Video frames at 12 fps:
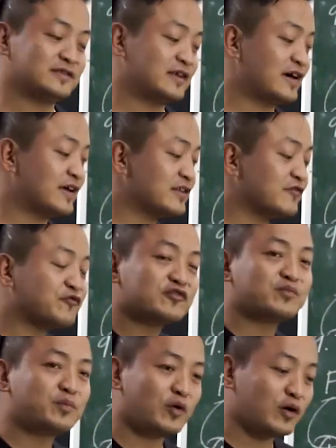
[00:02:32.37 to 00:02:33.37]
then the
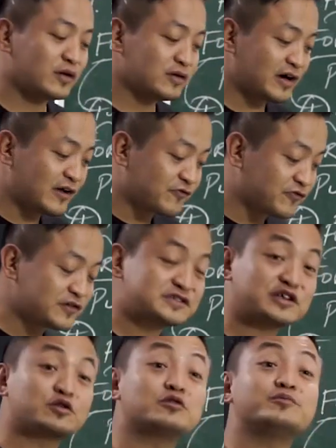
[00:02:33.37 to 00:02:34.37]
football, at first,
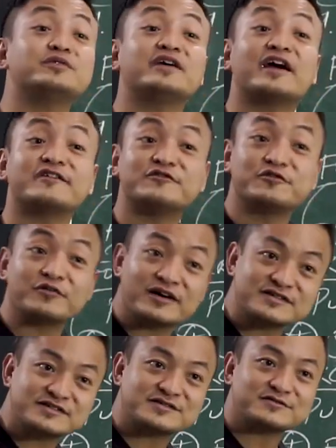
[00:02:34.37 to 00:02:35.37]
it will be at
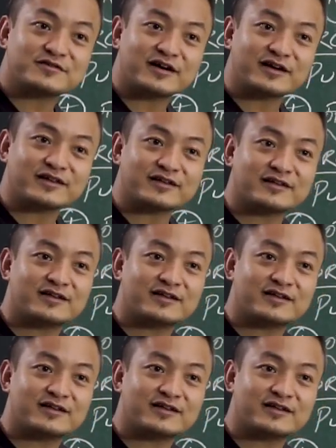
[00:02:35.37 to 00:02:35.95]
rest, right?